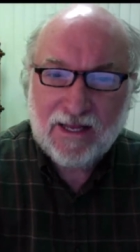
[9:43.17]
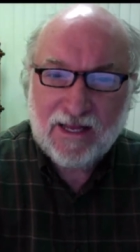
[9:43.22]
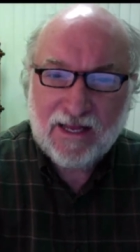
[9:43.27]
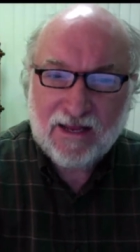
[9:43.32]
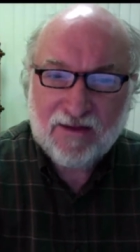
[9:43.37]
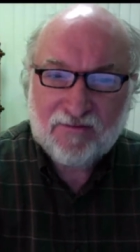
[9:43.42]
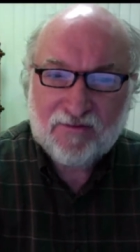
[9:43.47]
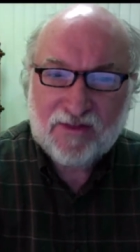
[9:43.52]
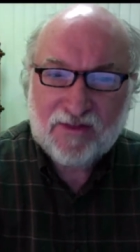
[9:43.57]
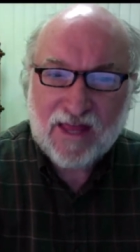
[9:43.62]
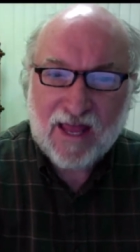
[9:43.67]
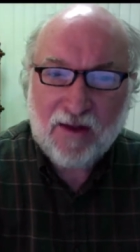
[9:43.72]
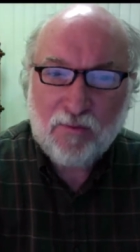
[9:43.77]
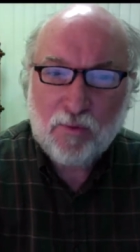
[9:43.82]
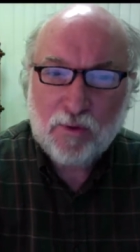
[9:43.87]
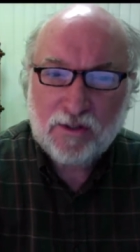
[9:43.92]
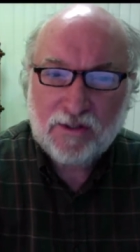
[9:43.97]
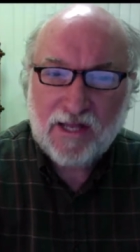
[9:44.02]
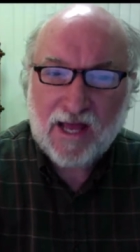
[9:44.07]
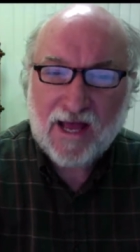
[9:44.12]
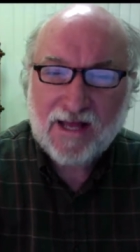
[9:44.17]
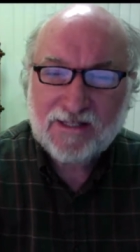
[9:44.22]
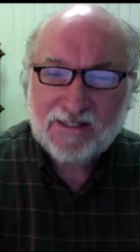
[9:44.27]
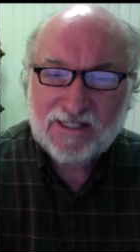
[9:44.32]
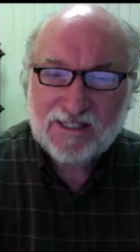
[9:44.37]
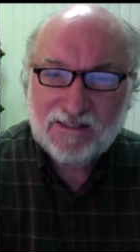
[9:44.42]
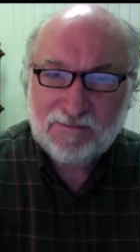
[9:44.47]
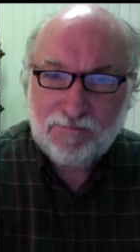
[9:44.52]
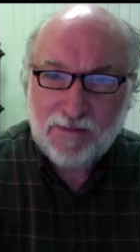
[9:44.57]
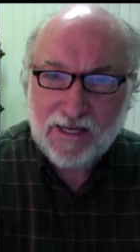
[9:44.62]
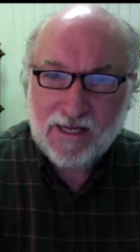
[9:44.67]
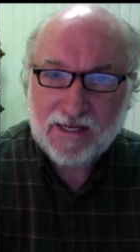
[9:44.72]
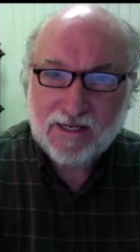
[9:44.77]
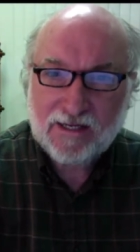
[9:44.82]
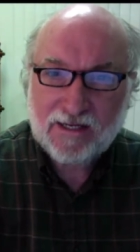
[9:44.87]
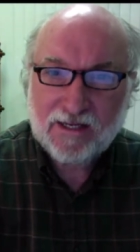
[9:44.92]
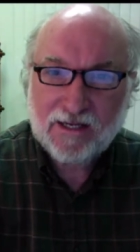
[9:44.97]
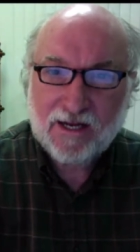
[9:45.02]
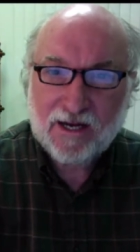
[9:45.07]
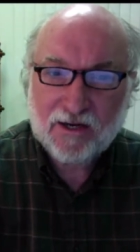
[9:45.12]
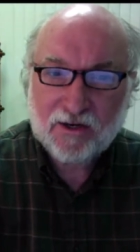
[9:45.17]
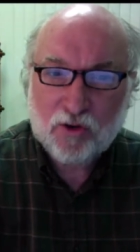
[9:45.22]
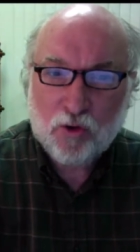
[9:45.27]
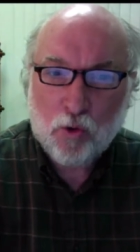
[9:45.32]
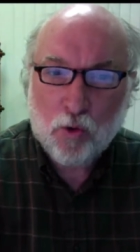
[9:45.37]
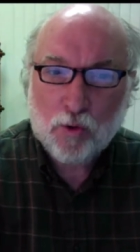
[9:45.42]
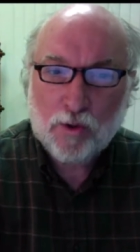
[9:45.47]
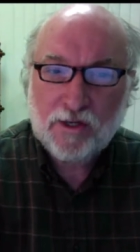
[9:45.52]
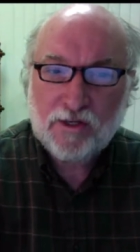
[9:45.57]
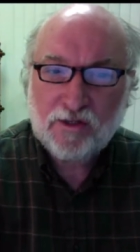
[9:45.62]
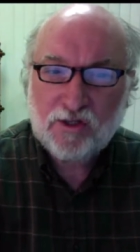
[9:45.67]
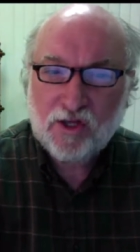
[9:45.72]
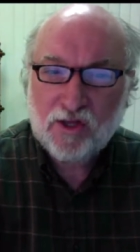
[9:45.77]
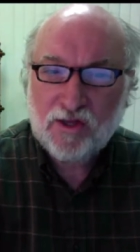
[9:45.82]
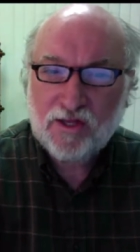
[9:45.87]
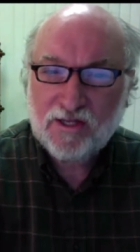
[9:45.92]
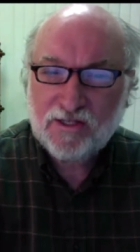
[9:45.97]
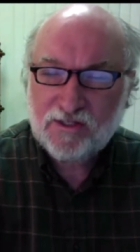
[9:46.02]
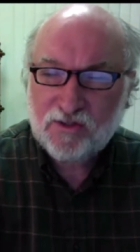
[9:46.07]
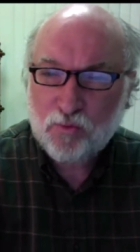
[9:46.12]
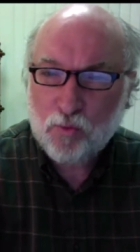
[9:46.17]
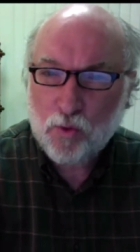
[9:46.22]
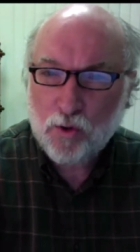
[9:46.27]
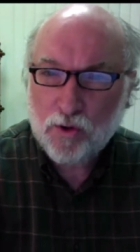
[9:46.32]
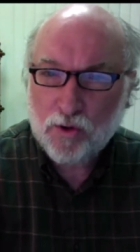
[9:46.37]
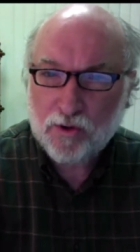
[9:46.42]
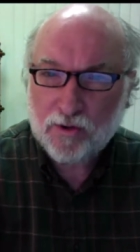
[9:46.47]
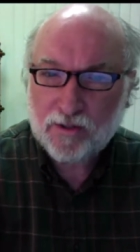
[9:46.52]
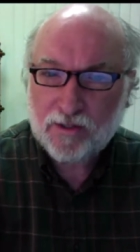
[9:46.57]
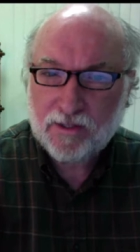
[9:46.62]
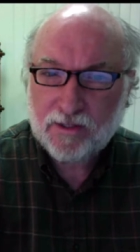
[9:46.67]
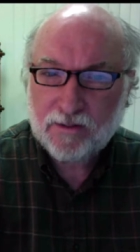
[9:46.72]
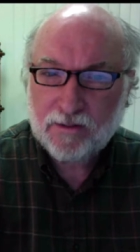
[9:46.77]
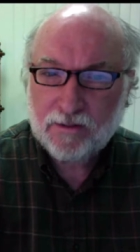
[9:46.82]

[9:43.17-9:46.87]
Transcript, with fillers: If they will not speak according to this word,